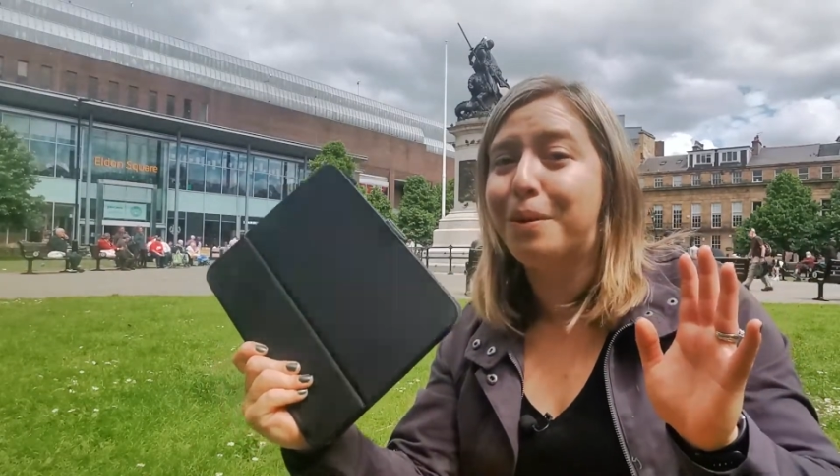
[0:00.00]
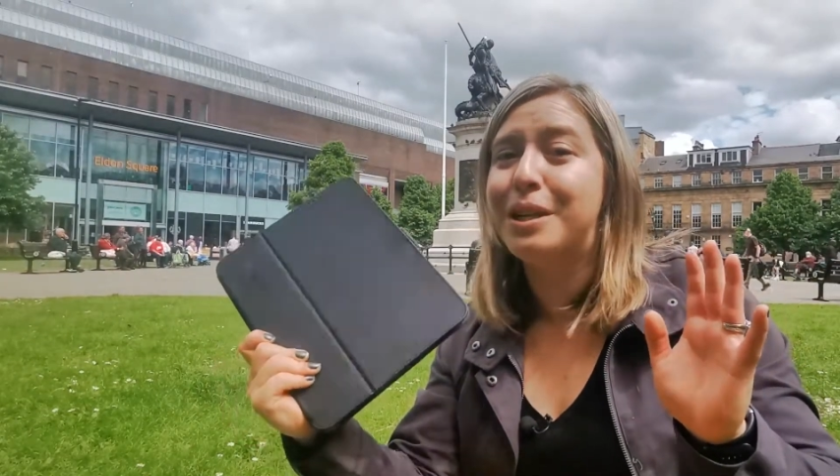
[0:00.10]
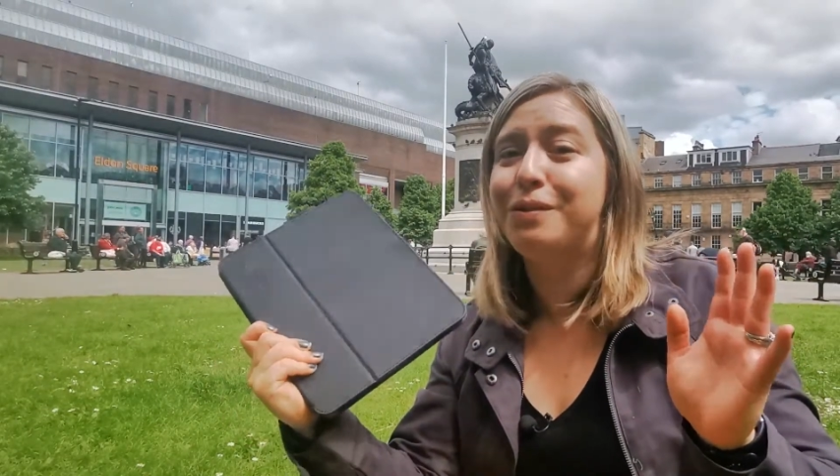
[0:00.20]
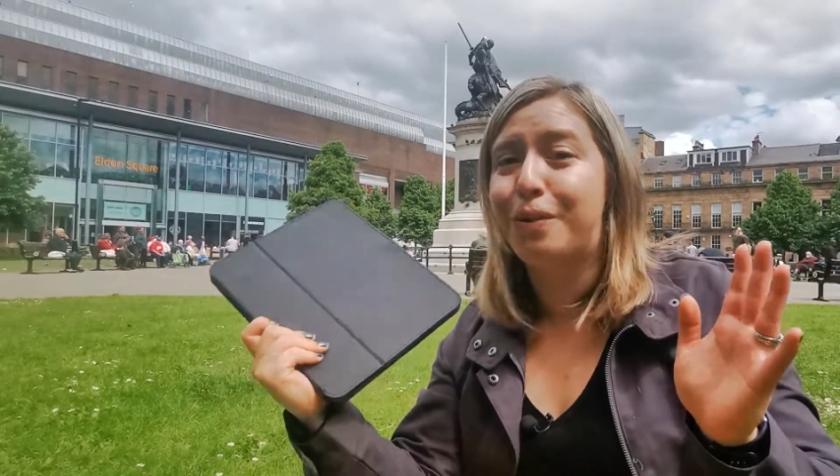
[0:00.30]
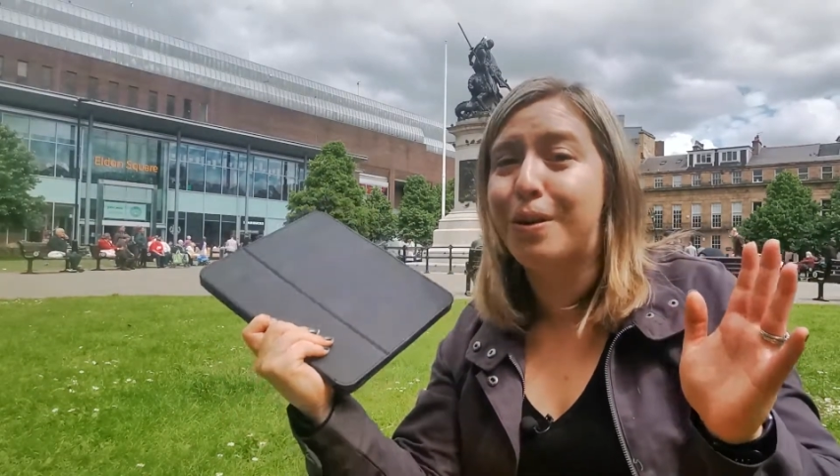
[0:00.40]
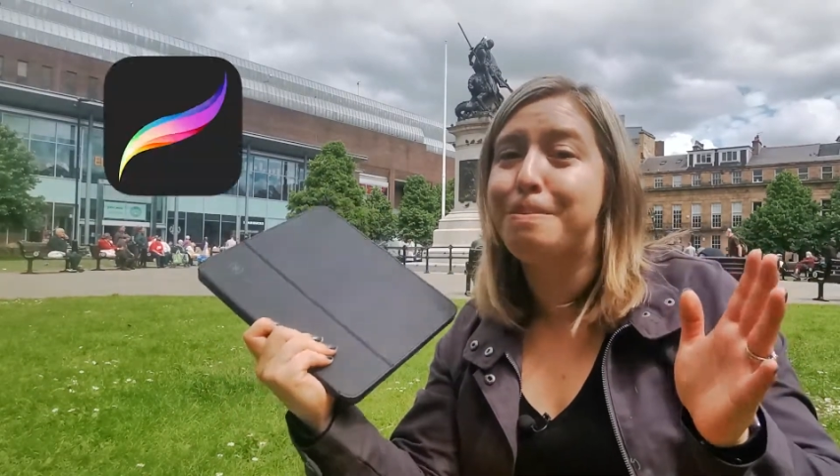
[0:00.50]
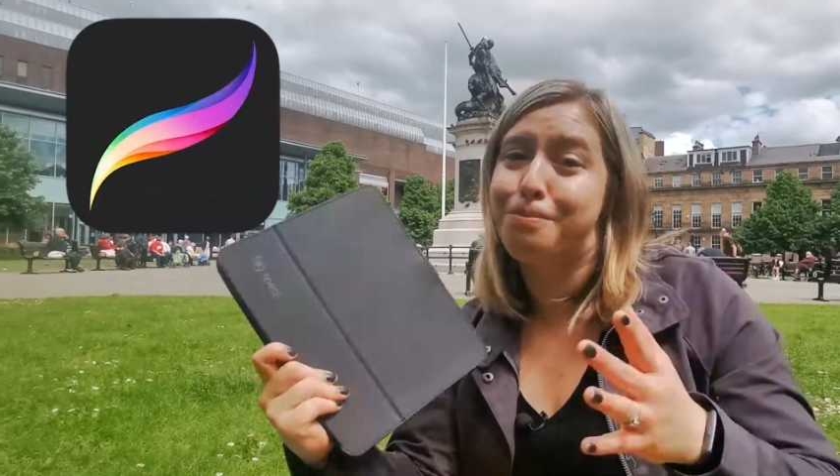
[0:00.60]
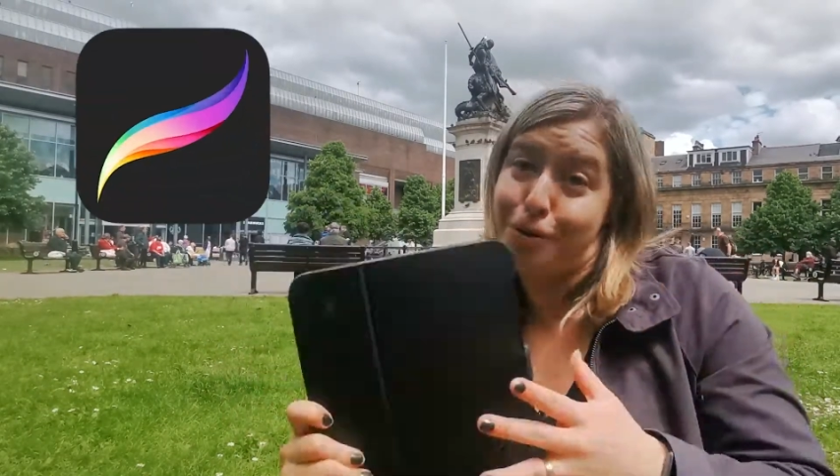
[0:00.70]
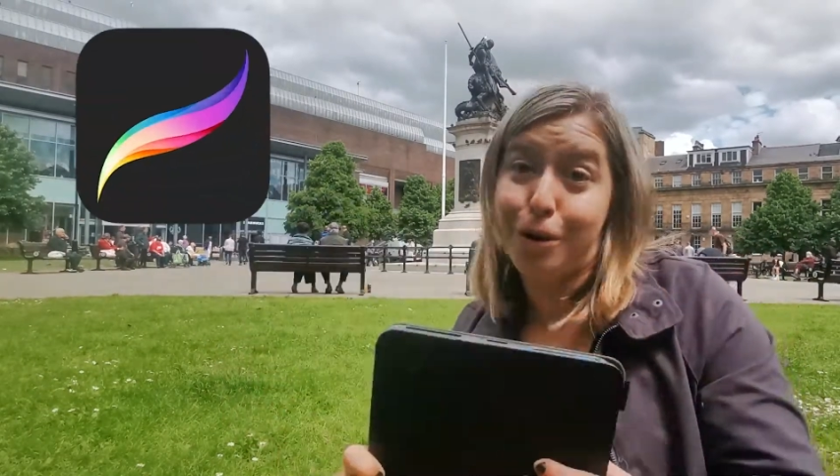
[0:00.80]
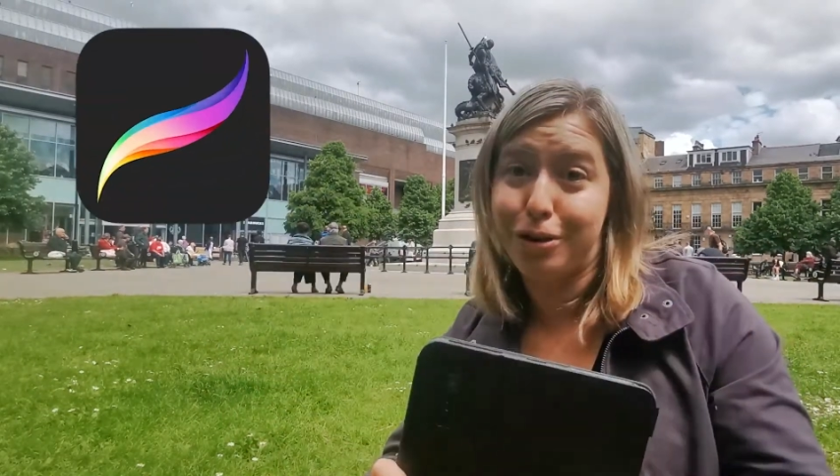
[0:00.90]
was for
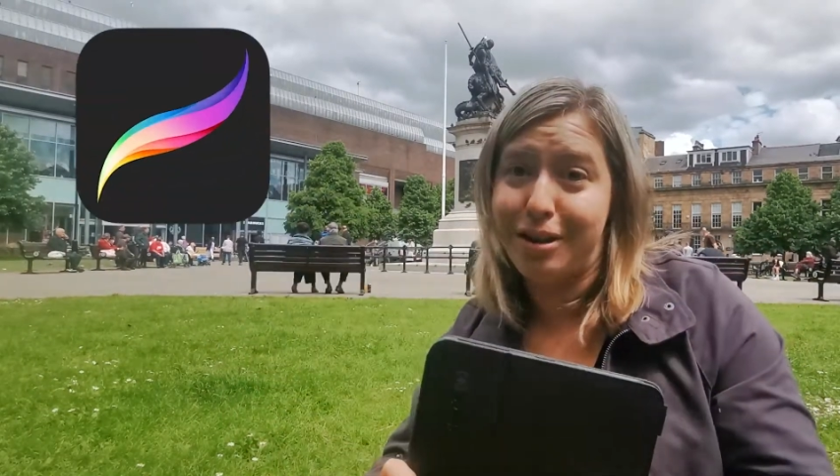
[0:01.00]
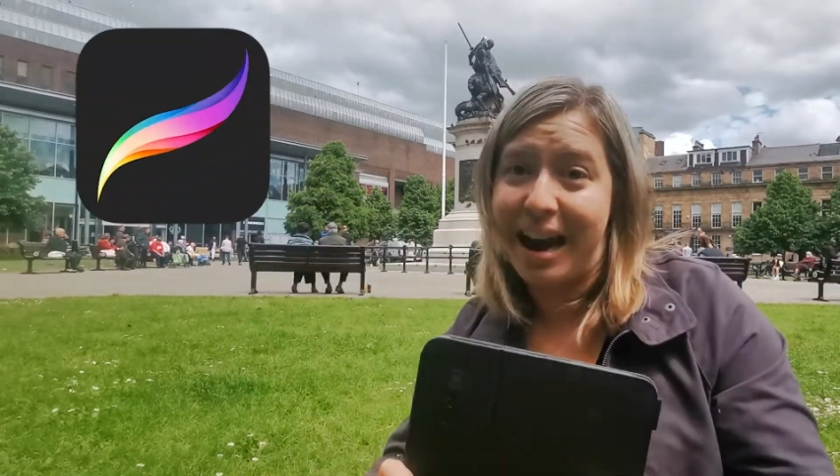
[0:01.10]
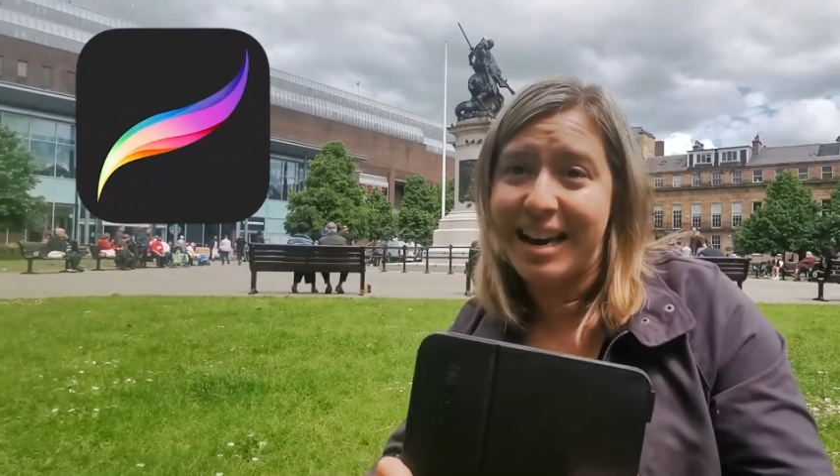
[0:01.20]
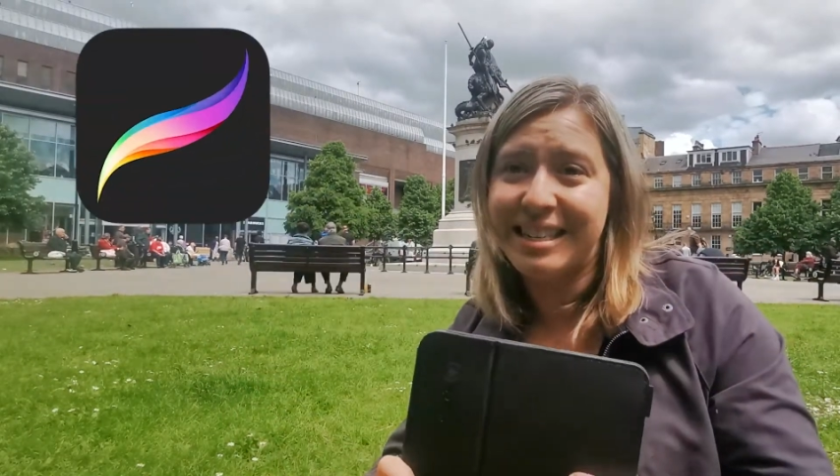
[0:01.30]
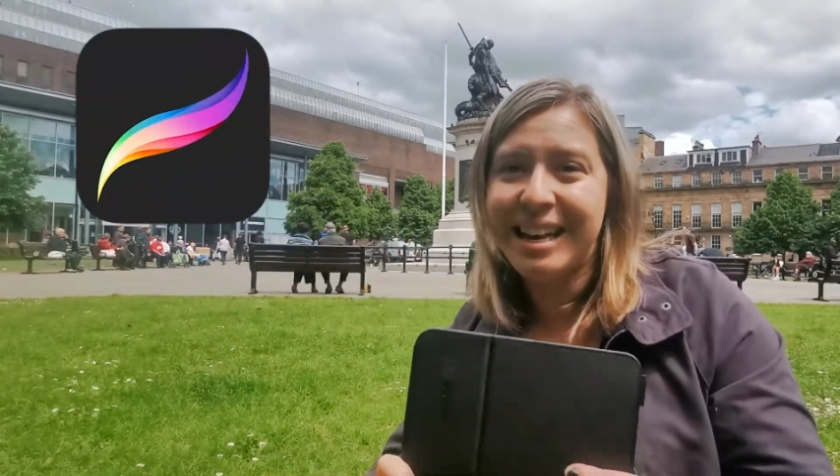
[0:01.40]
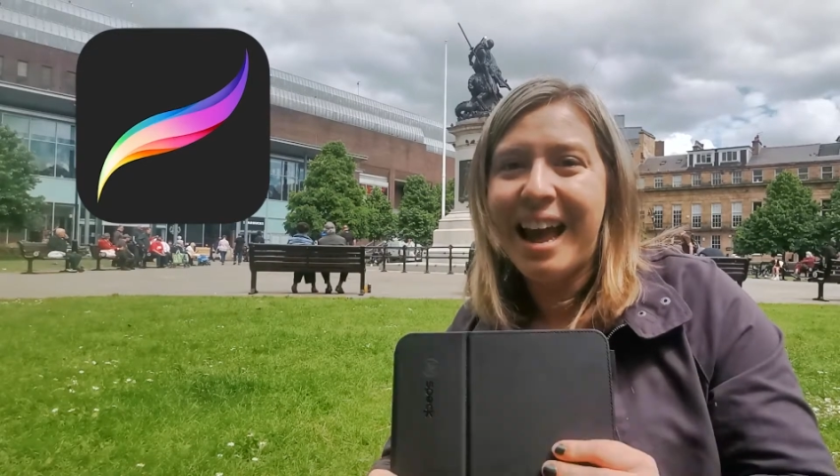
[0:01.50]
Procreate.